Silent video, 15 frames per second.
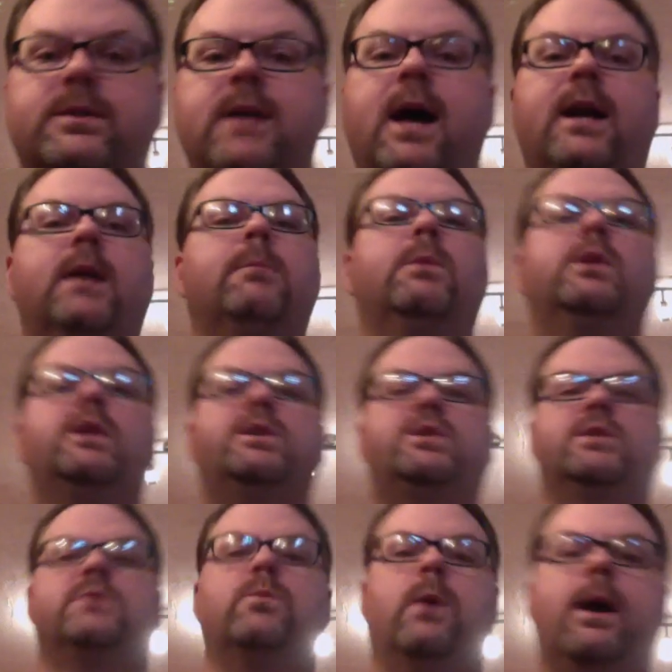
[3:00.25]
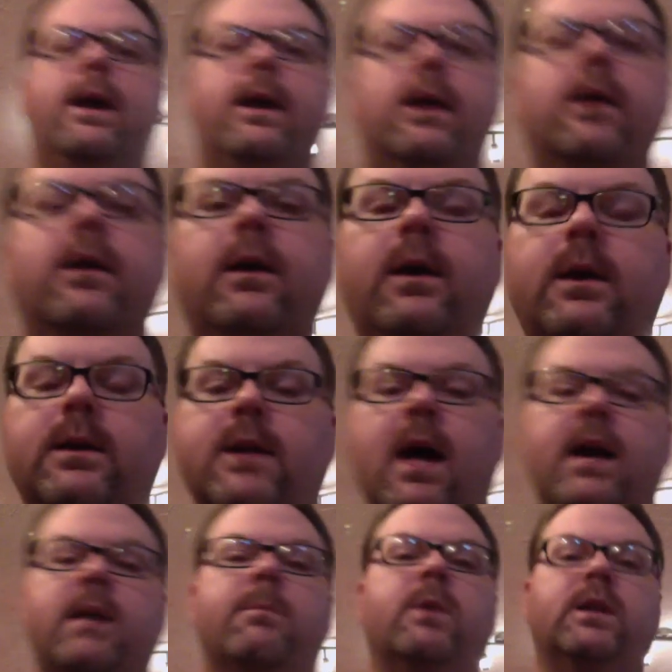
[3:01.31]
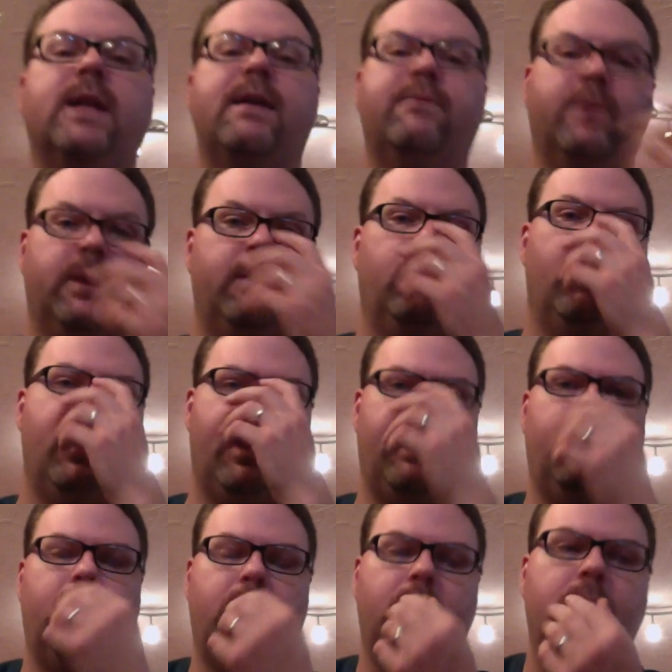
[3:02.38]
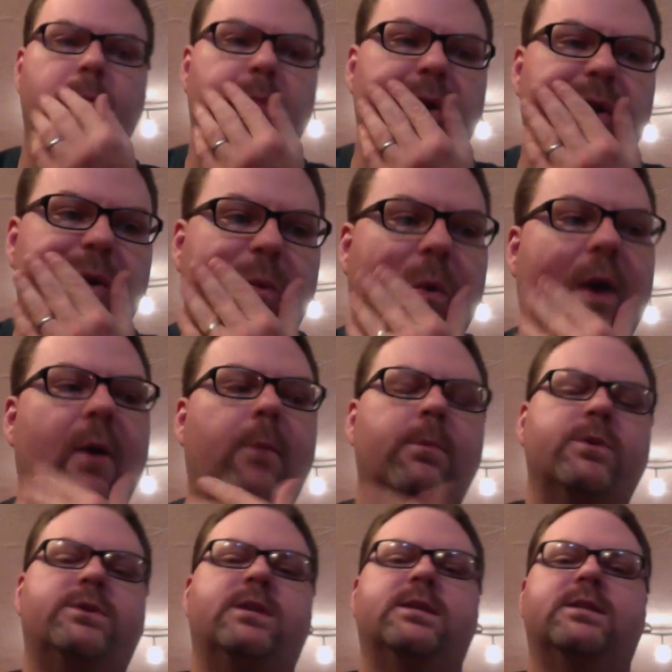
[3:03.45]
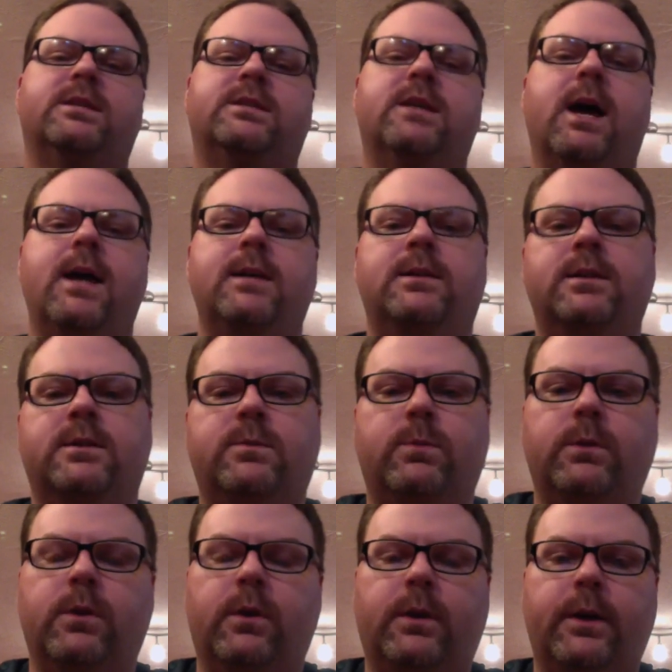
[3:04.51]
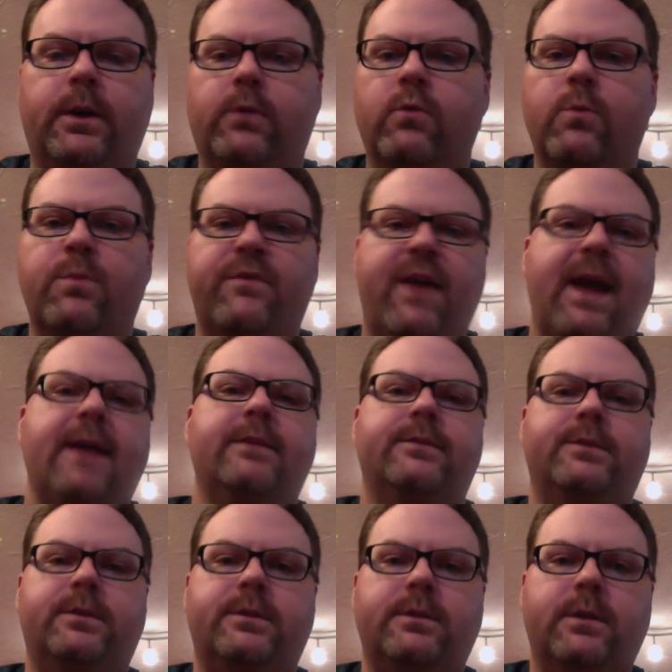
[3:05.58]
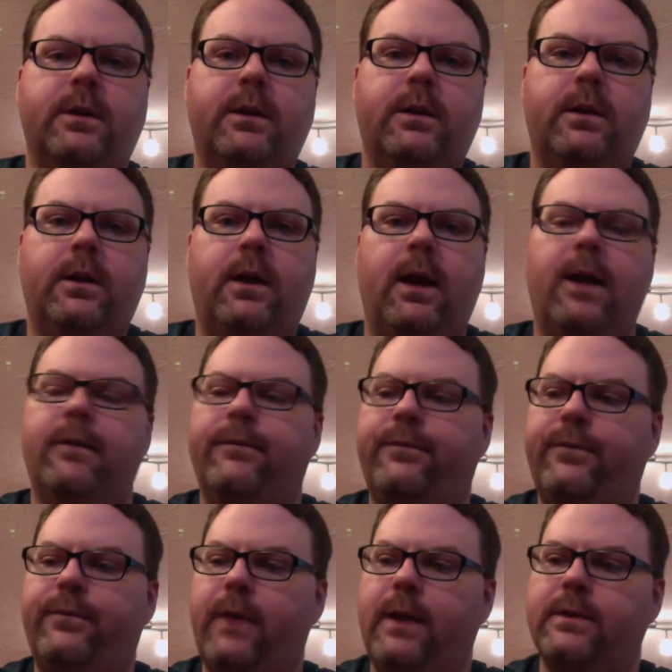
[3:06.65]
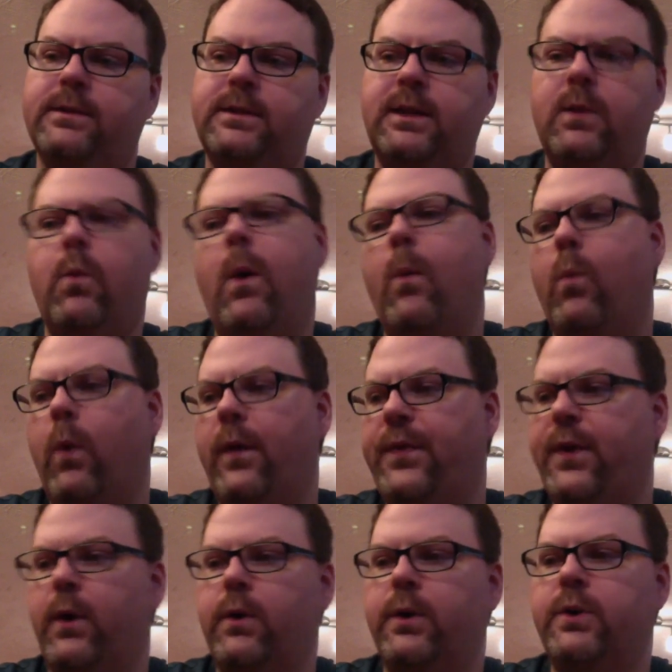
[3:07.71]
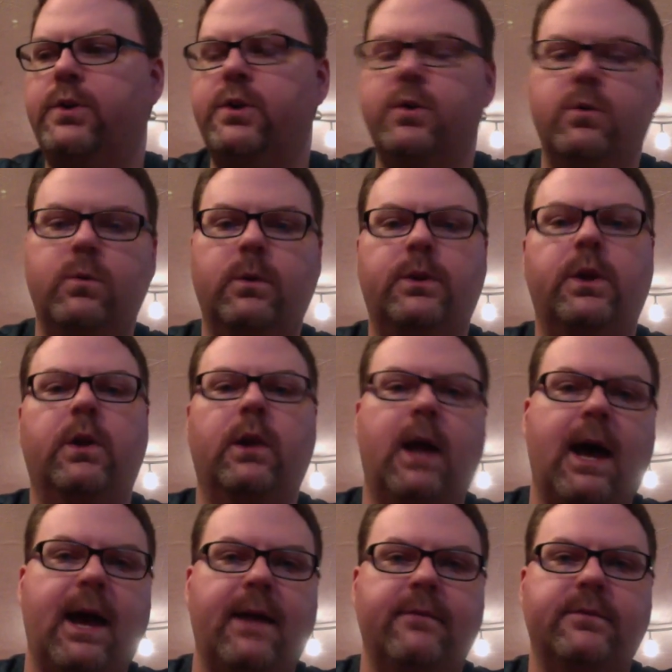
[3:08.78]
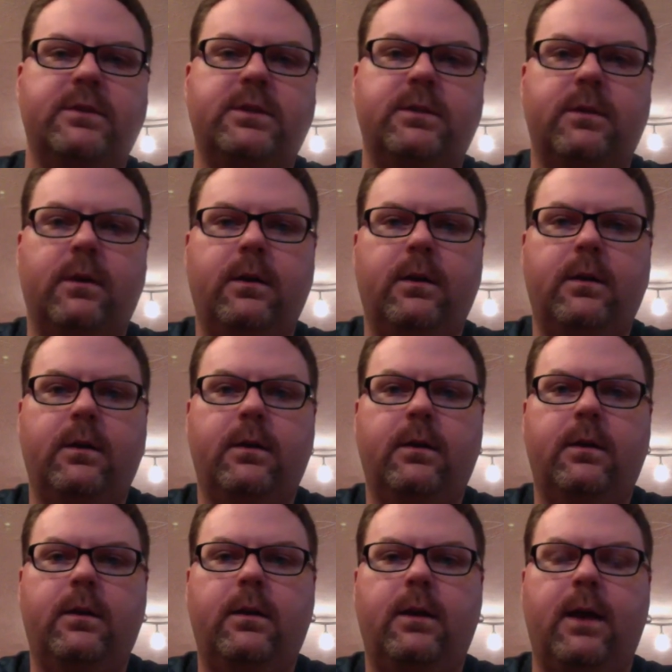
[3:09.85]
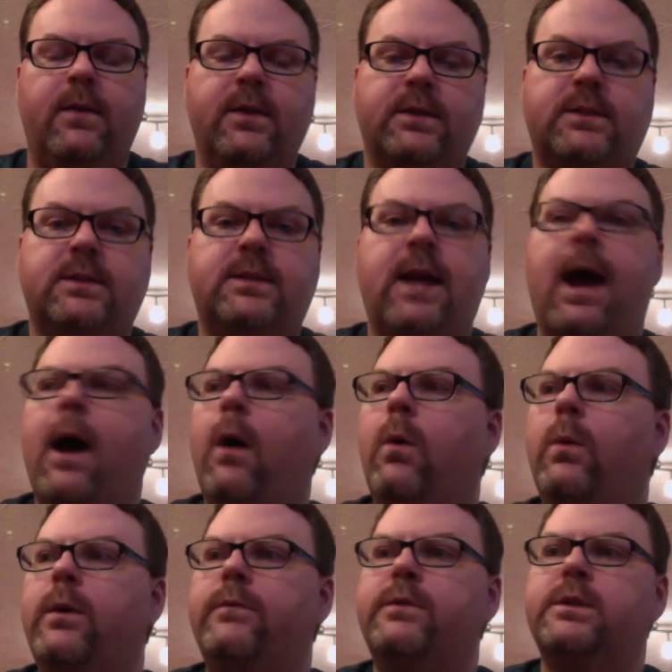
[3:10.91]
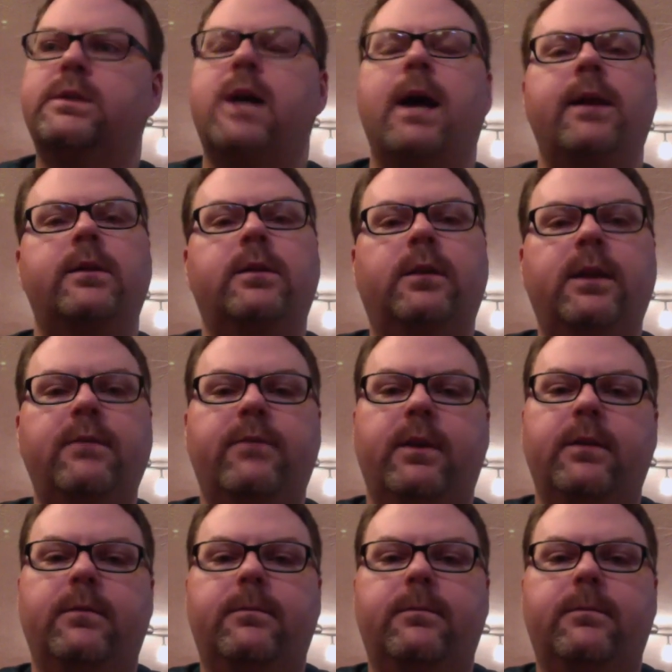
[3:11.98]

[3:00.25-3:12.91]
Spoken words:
Not in a malicious way, not in a malevolent way, but in a way almost as a scientist would look at a group of ants and see what they're going to do with their lives. And this is how we've decided to live it.